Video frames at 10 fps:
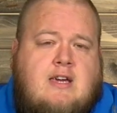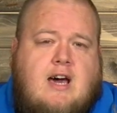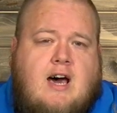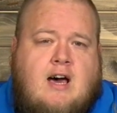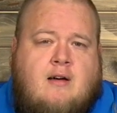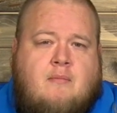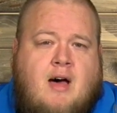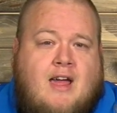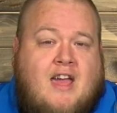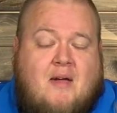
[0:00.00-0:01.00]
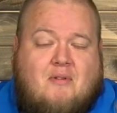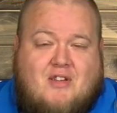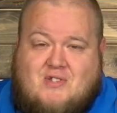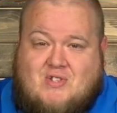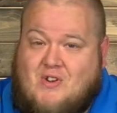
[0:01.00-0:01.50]
I am
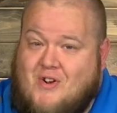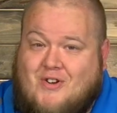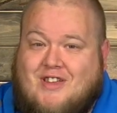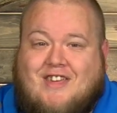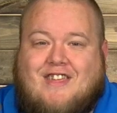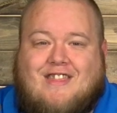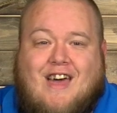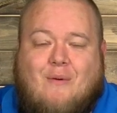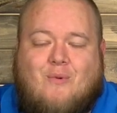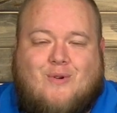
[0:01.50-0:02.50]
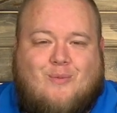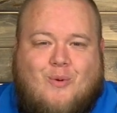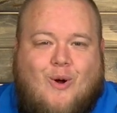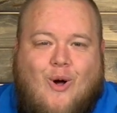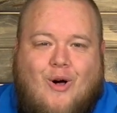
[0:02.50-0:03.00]
concerned that
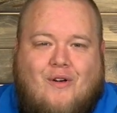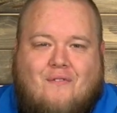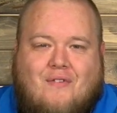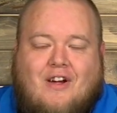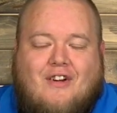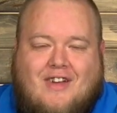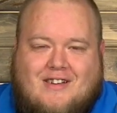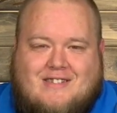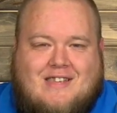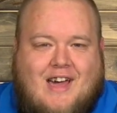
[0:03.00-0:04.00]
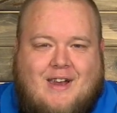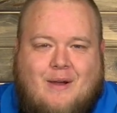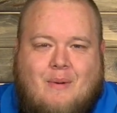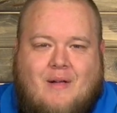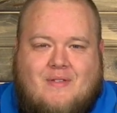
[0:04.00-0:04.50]
we're all very excited
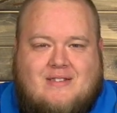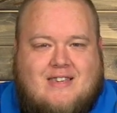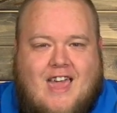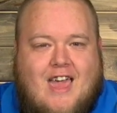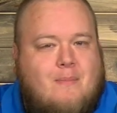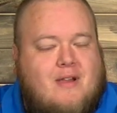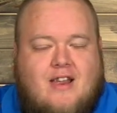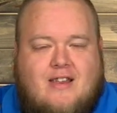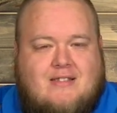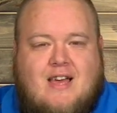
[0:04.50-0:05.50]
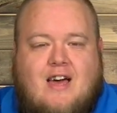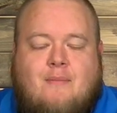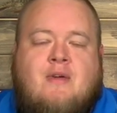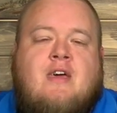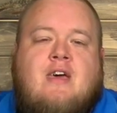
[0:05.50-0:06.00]
about this game, and anytime